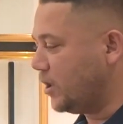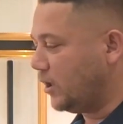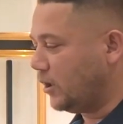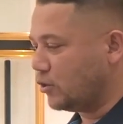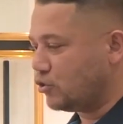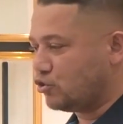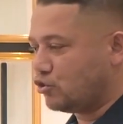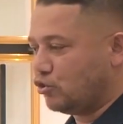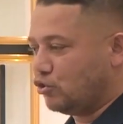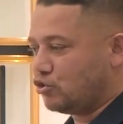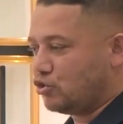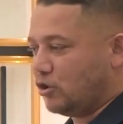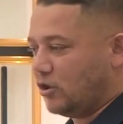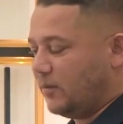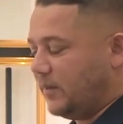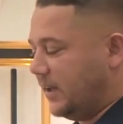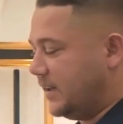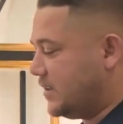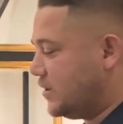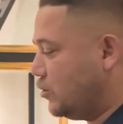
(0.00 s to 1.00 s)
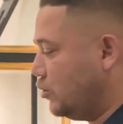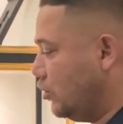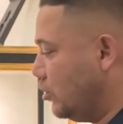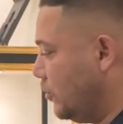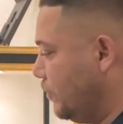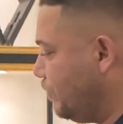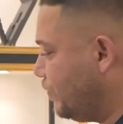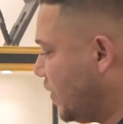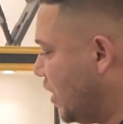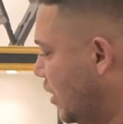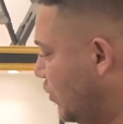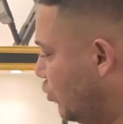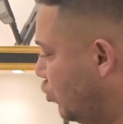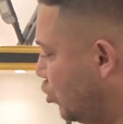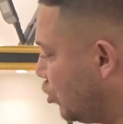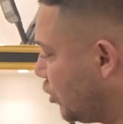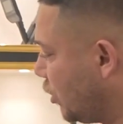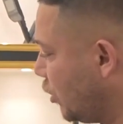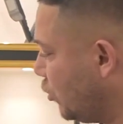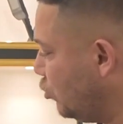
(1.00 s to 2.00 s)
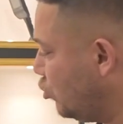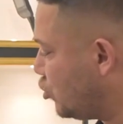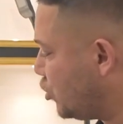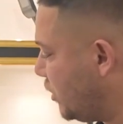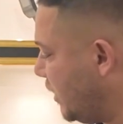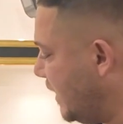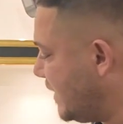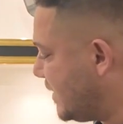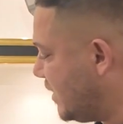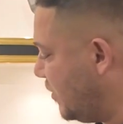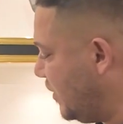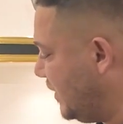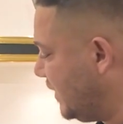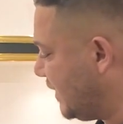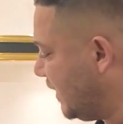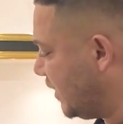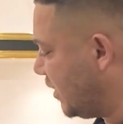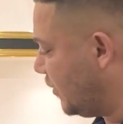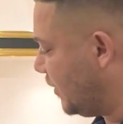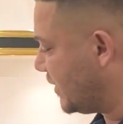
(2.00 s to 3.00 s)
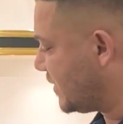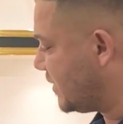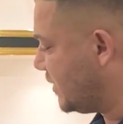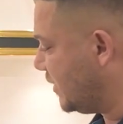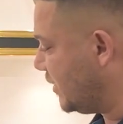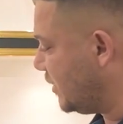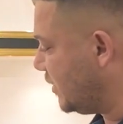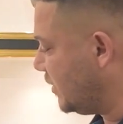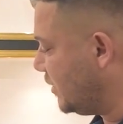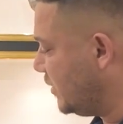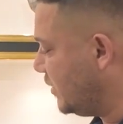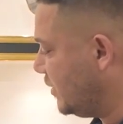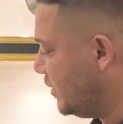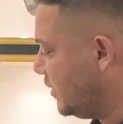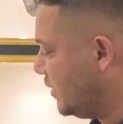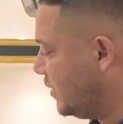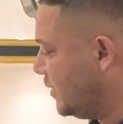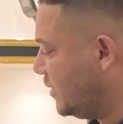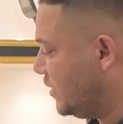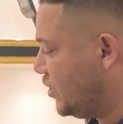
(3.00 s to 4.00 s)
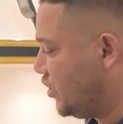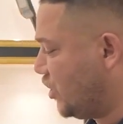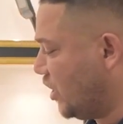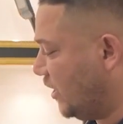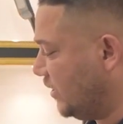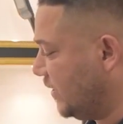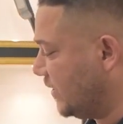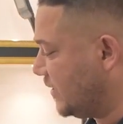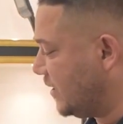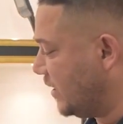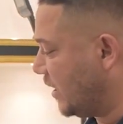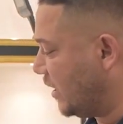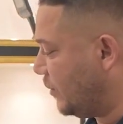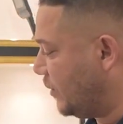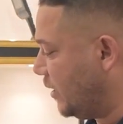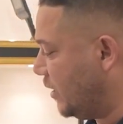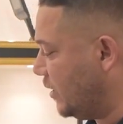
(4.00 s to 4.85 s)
First, I would like to tell you that when we want to use the 3D ground scanning,